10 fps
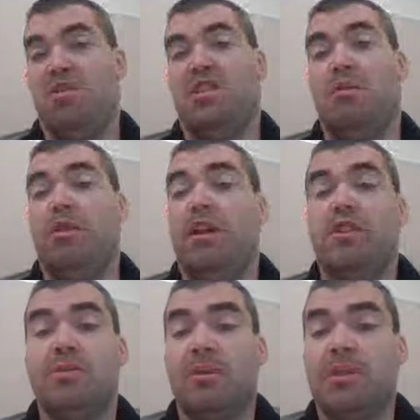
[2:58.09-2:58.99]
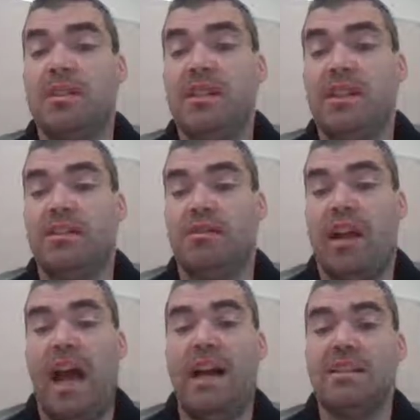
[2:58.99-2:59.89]
someone else to be able to see it,
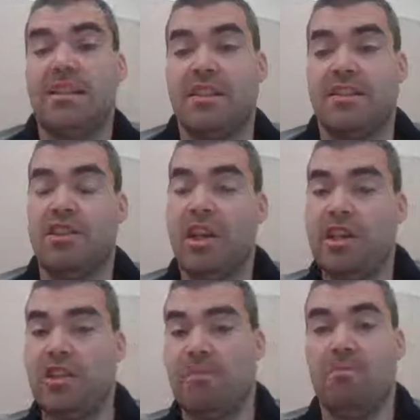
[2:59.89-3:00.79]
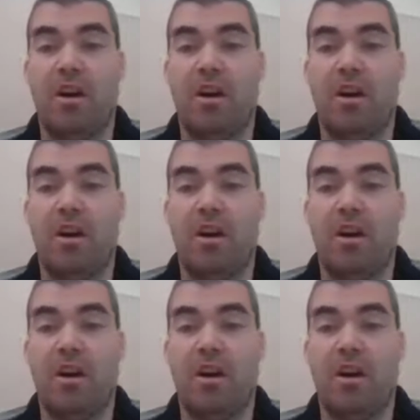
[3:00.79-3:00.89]
access it, change it,